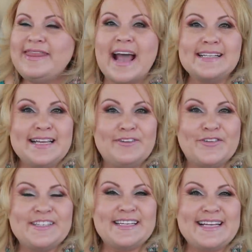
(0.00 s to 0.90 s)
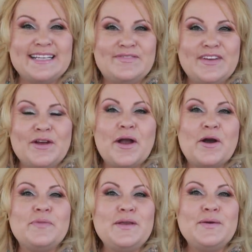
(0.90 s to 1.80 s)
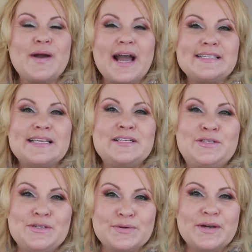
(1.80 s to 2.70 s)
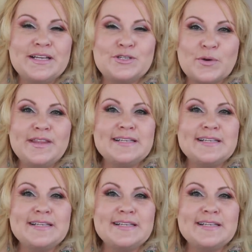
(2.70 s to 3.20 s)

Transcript: That's it for today's video. I hope that you guys do enjoy